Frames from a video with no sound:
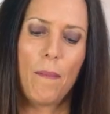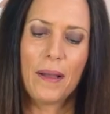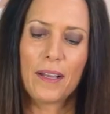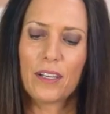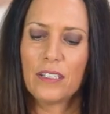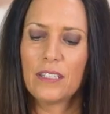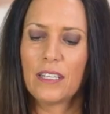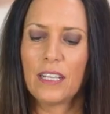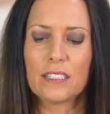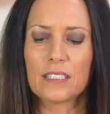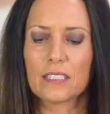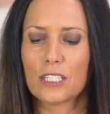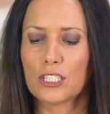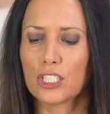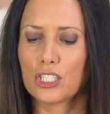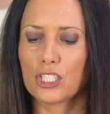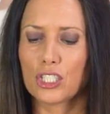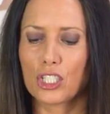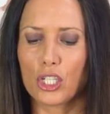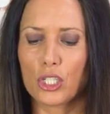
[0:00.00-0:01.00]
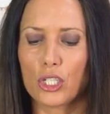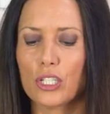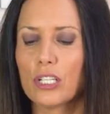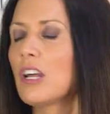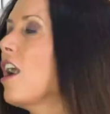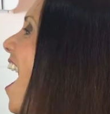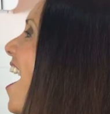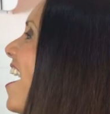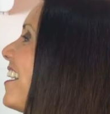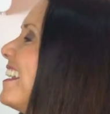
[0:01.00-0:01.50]
my goodness, this is so good.
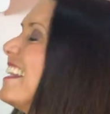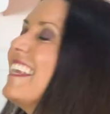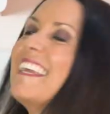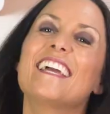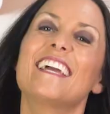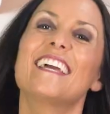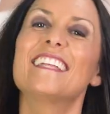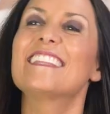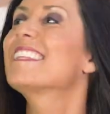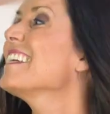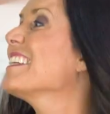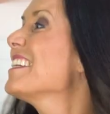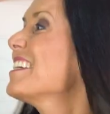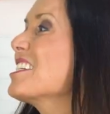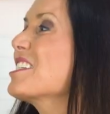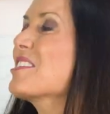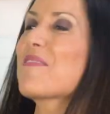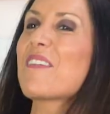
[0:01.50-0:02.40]
Honey, dinner's